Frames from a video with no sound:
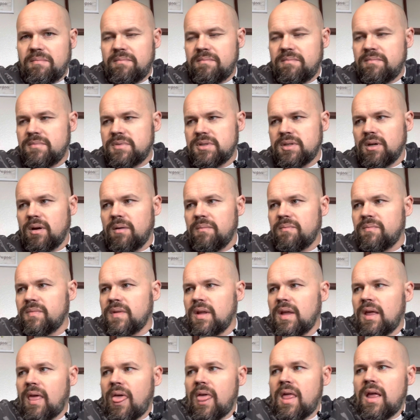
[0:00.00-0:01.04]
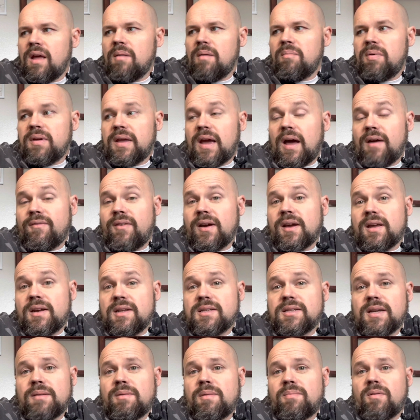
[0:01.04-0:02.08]
But yeah, if I could
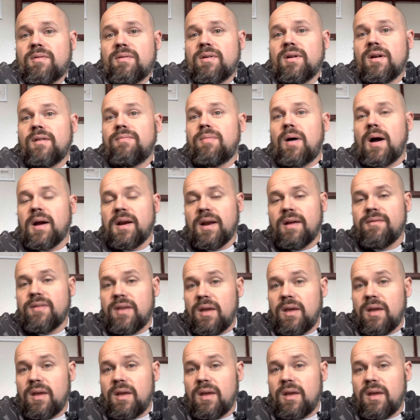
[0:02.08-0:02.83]
design my perfect pocket knife,